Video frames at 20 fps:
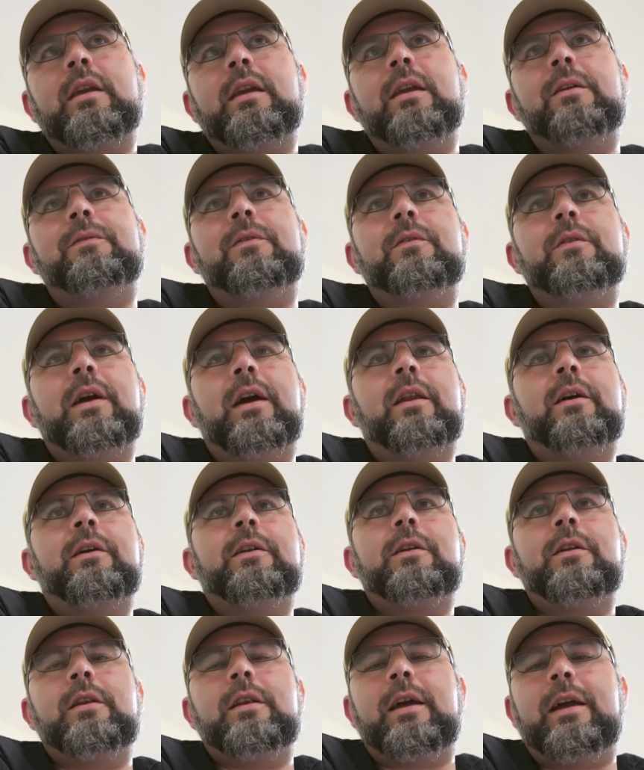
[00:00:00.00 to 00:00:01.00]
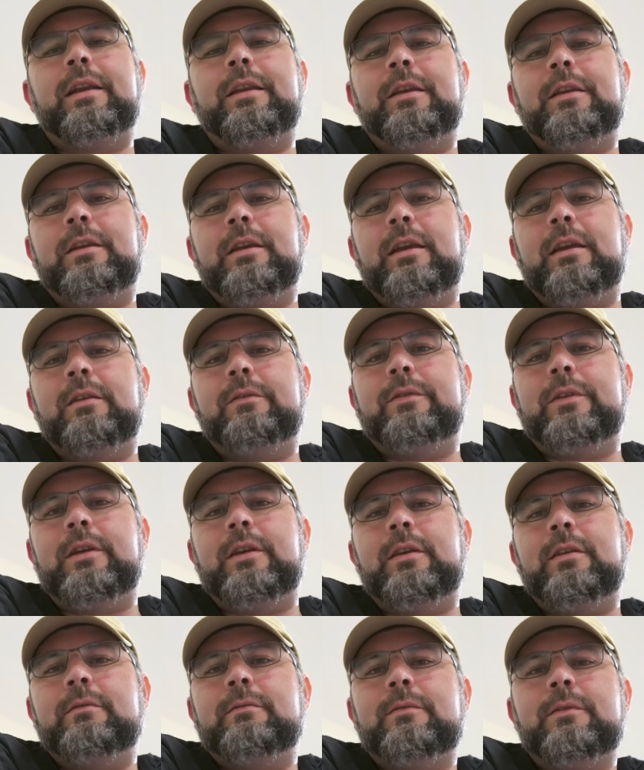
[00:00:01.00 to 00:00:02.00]
if you've got 190
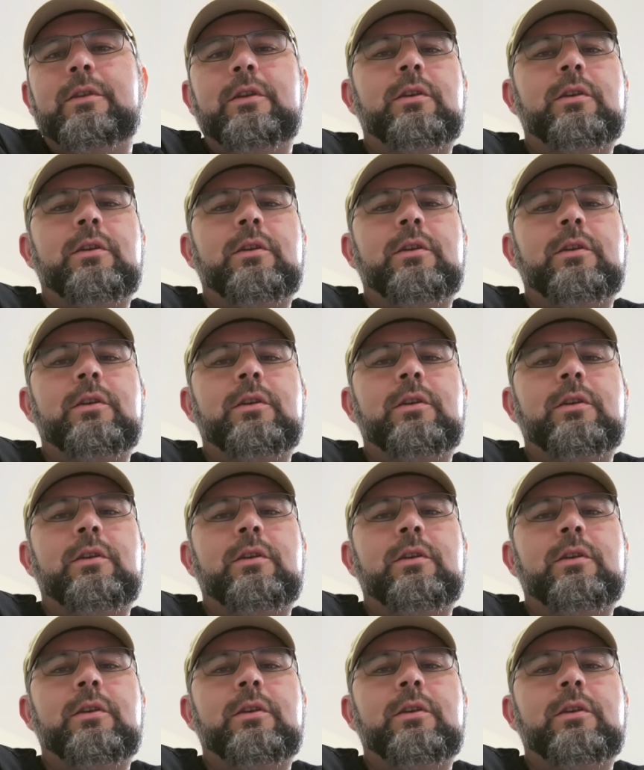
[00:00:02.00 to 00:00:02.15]
kV,